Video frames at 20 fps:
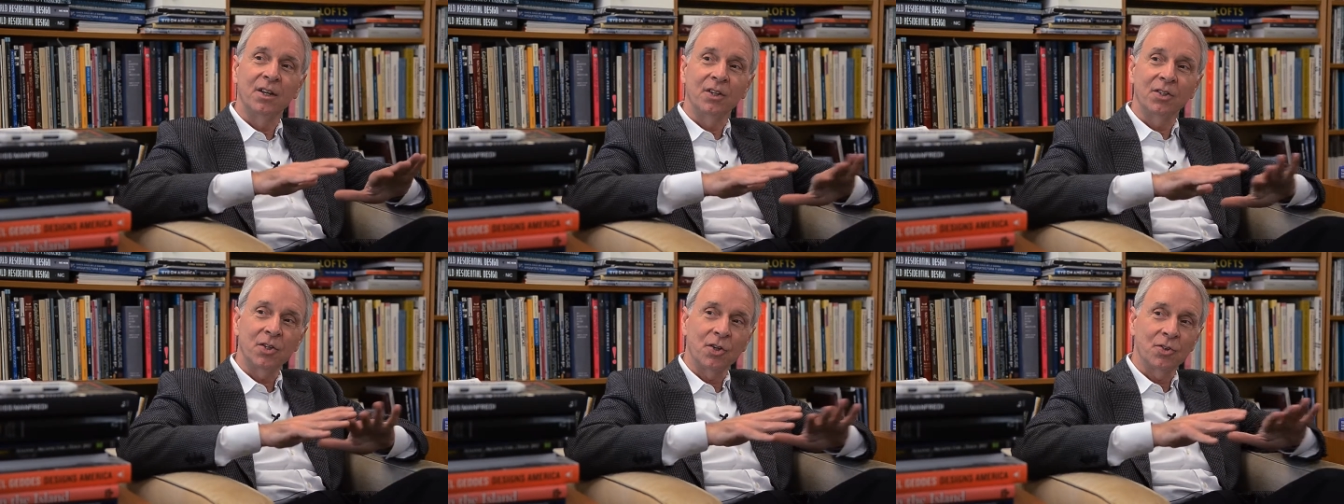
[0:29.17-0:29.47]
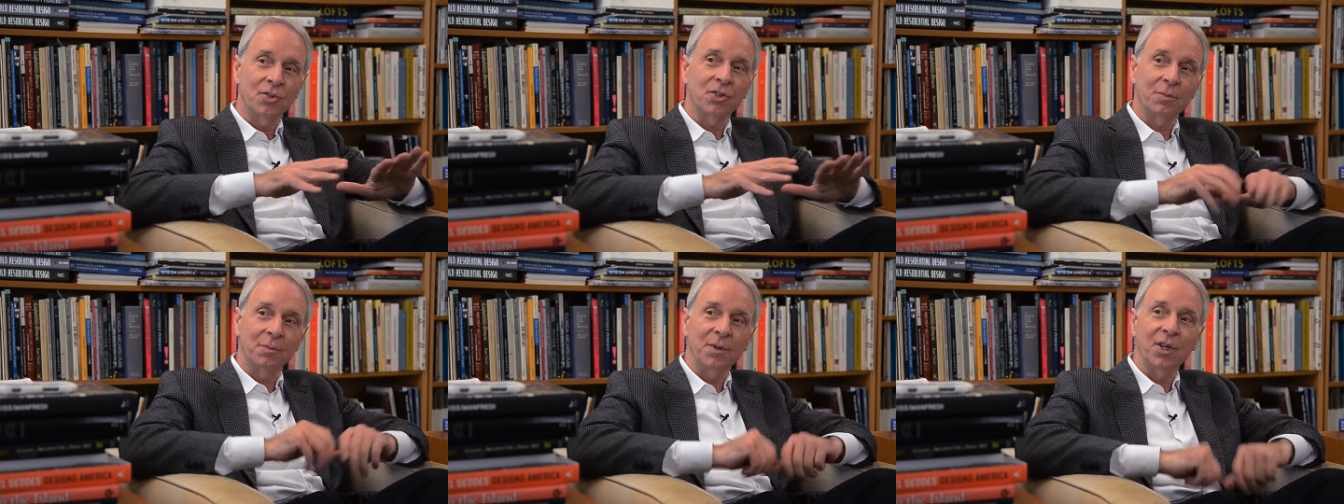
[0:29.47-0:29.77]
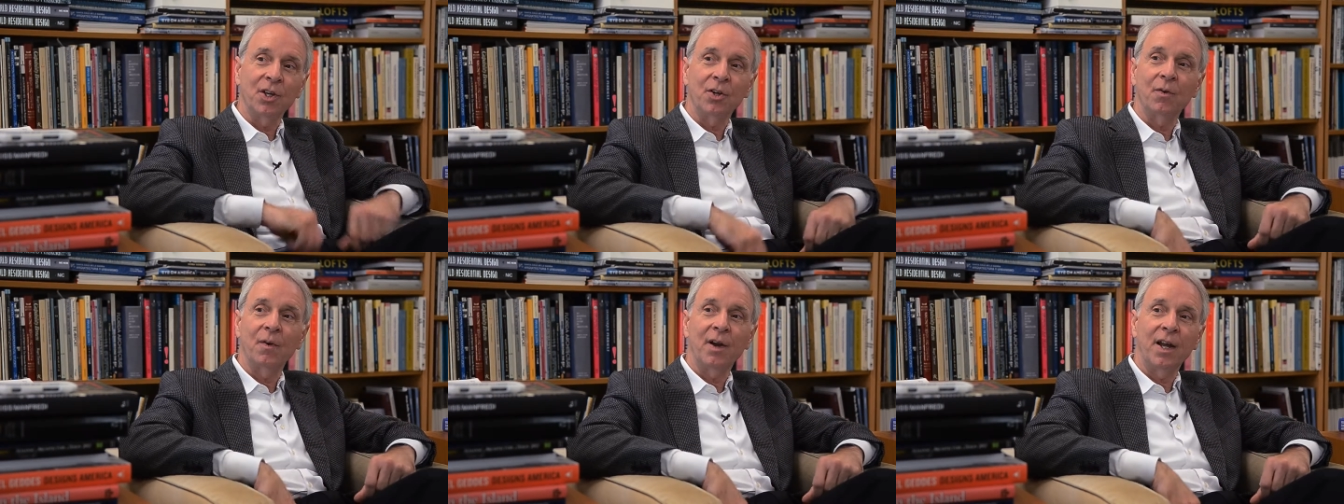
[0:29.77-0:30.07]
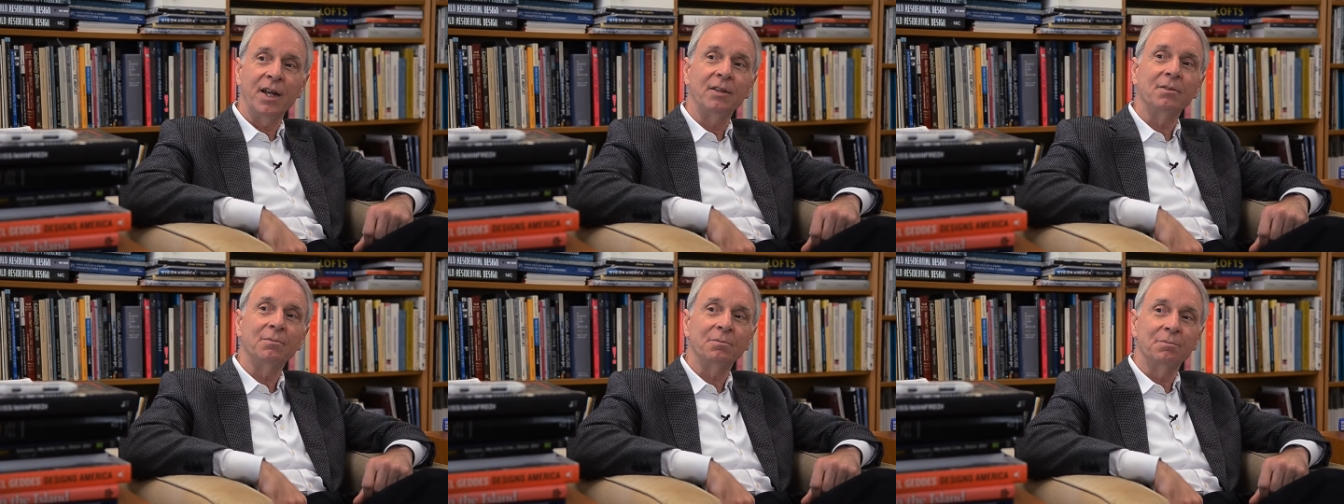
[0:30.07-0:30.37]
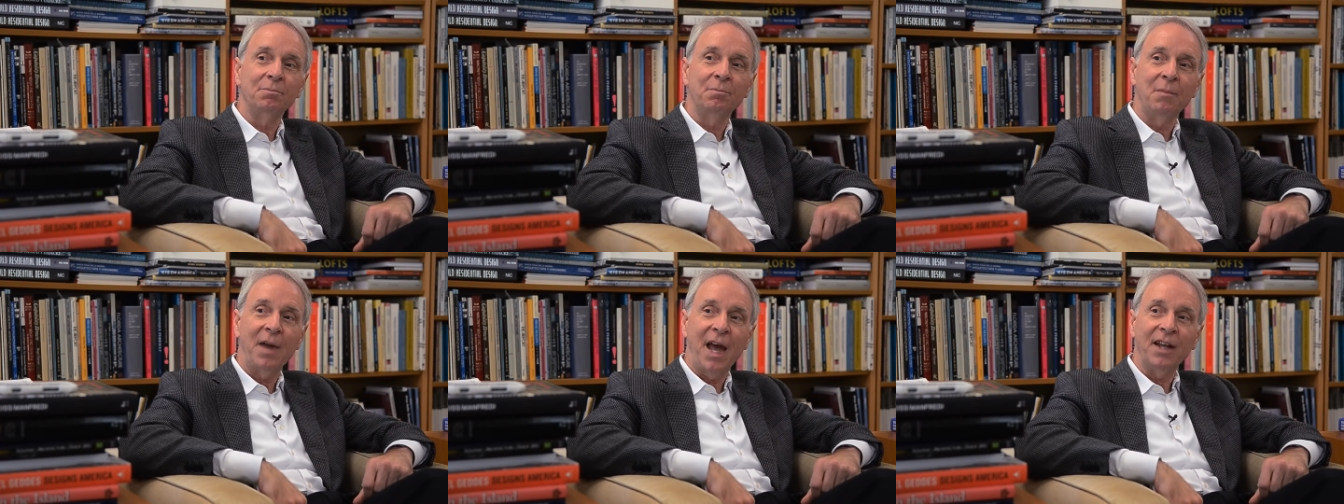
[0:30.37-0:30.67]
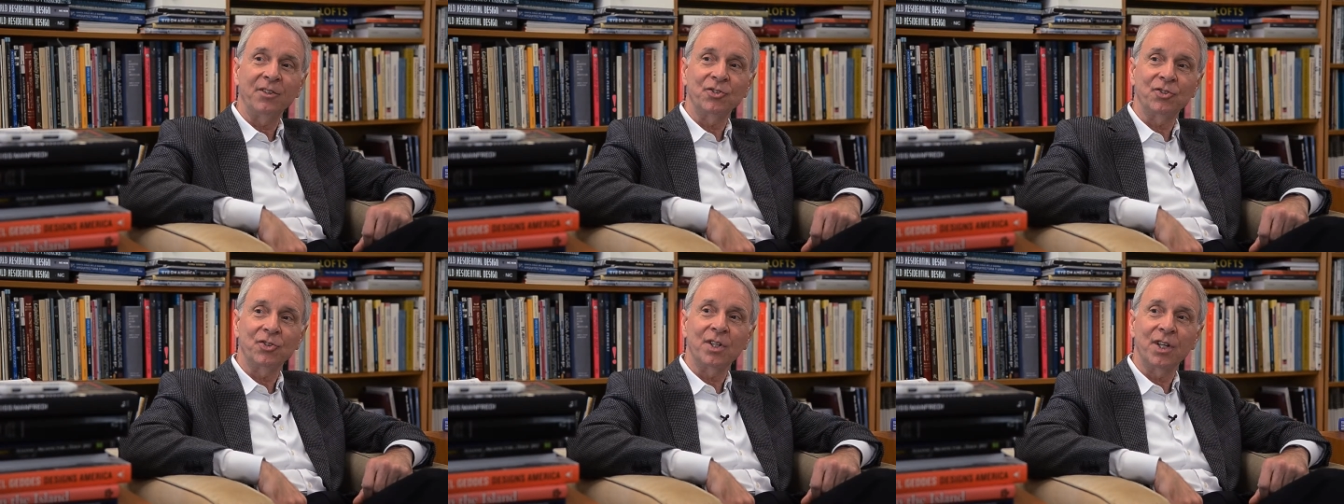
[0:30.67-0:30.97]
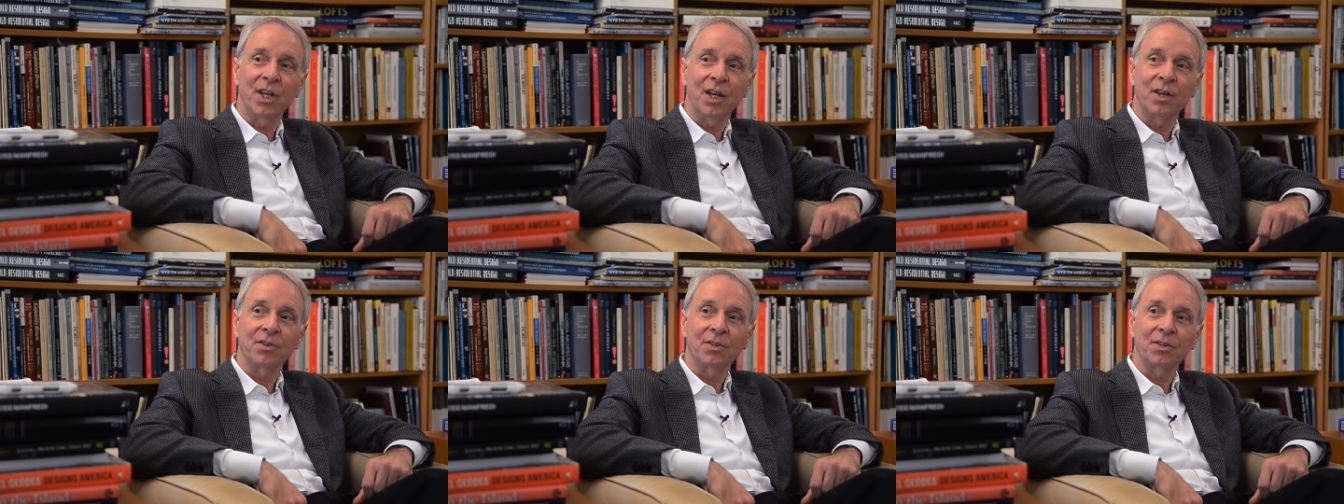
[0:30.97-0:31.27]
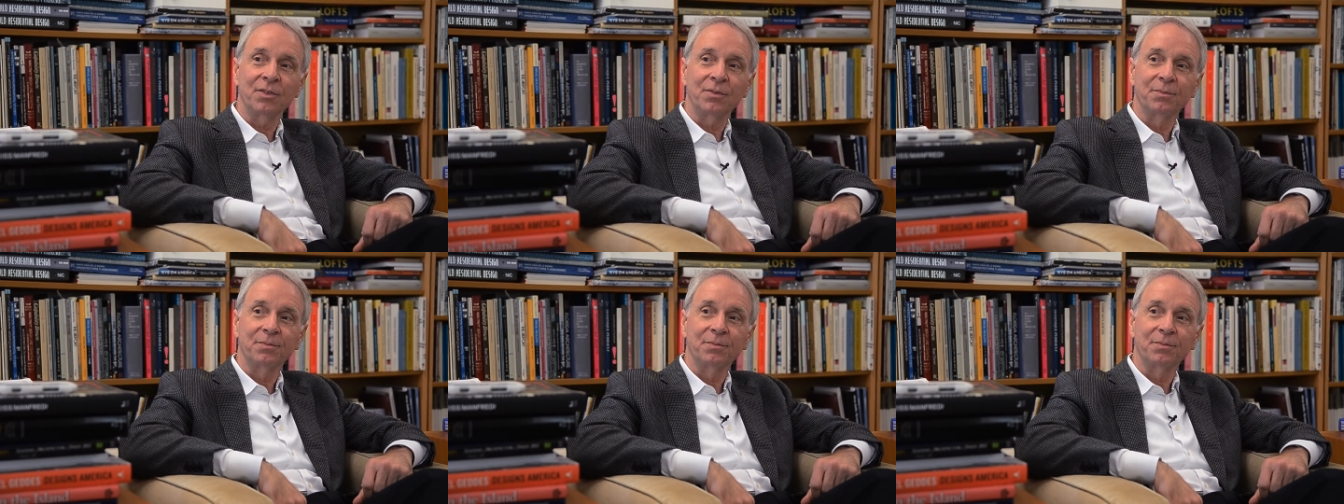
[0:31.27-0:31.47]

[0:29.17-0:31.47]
those could be a great match together.